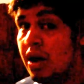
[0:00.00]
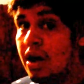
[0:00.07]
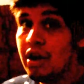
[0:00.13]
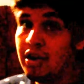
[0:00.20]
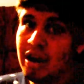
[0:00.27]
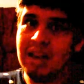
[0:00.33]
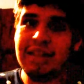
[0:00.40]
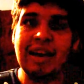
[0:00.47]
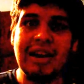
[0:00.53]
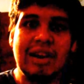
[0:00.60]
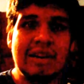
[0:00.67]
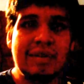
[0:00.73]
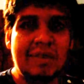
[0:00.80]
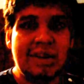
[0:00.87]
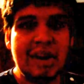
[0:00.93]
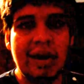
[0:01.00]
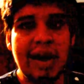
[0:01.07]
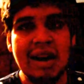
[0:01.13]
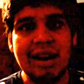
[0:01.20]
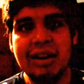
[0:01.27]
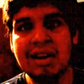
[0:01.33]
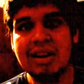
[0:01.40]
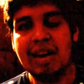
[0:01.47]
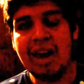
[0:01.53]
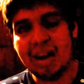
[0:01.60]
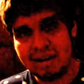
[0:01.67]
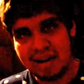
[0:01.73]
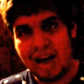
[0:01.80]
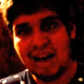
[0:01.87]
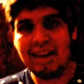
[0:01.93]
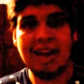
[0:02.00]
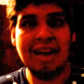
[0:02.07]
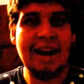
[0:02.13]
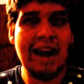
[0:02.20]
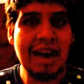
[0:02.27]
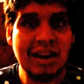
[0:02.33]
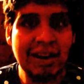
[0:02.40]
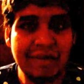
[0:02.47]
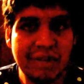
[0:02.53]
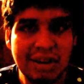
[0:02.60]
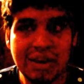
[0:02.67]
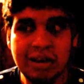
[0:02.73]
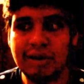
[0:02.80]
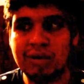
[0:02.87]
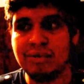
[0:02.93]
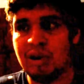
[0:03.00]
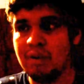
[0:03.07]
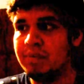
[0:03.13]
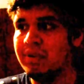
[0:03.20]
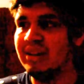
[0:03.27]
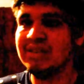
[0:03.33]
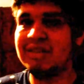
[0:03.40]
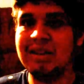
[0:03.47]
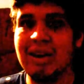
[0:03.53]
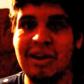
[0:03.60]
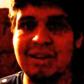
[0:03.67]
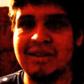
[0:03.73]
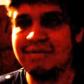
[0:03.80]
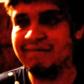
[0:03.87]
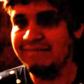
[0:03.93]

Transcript: Not that good at video editing yet. I can't add a video opening song.